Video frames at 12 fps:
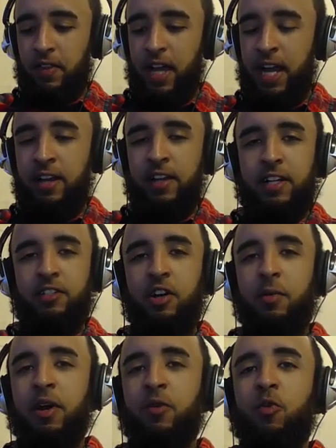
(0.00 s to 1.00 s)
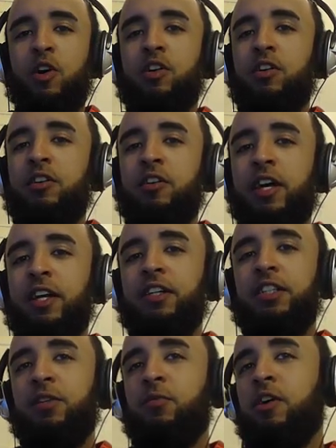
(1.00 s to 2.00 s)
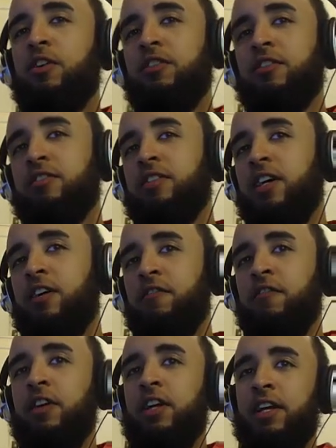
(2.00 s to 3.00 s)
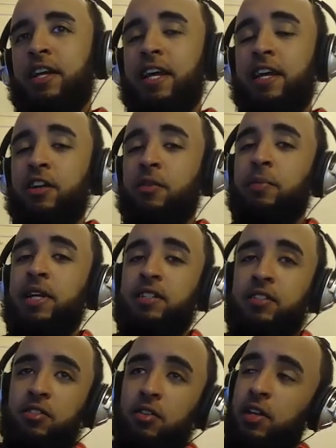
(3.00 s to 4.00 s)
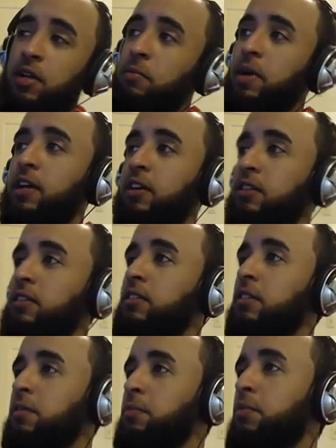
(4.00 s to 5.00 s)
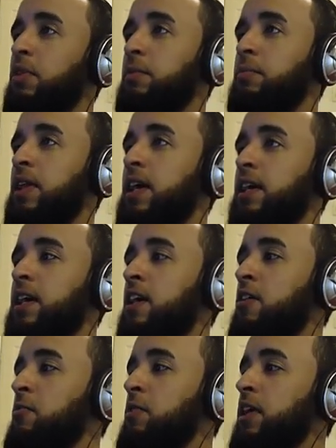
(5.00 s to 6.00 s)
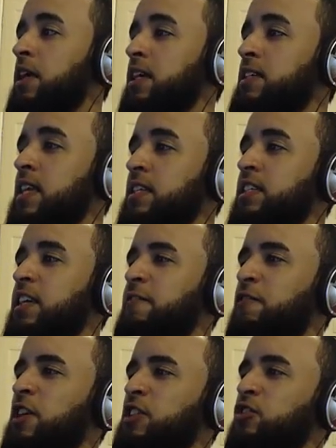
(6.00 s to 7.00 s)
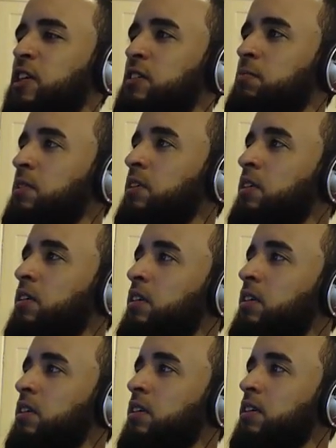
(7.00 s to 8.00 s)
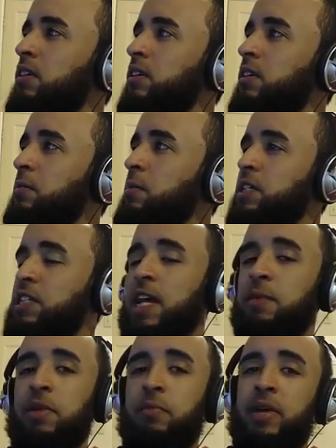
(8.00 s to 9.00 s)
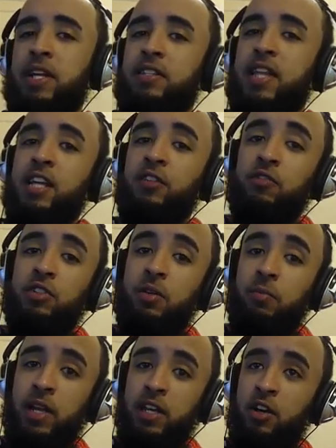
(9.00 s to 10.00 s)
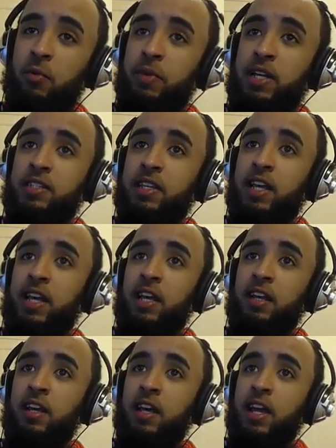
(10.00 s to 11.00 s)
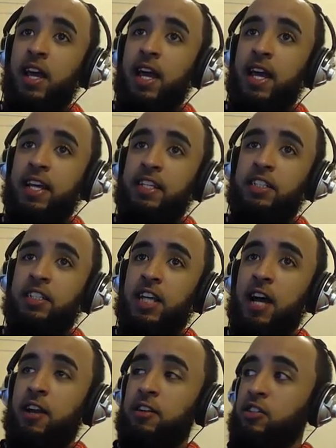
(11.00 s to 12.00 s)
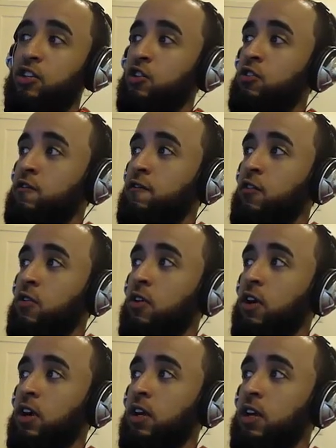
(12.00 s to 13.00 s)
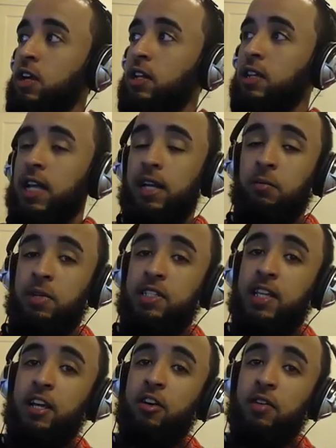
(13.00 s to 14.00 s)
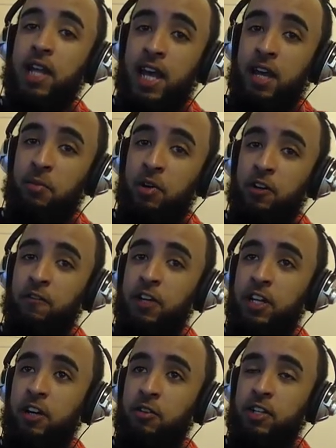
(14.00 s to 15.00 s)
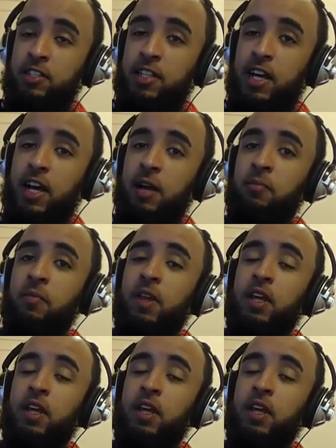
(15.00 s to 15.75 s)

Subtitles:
I ain't gonna talk about it. Work on your energy, work on yourself, and your beats is gonna get better. Point blank. I don't want to, because that shit frustrates me. But JB Beats, thanks for submitting your beats again, and shout out to you for letting me say your name on the video this time.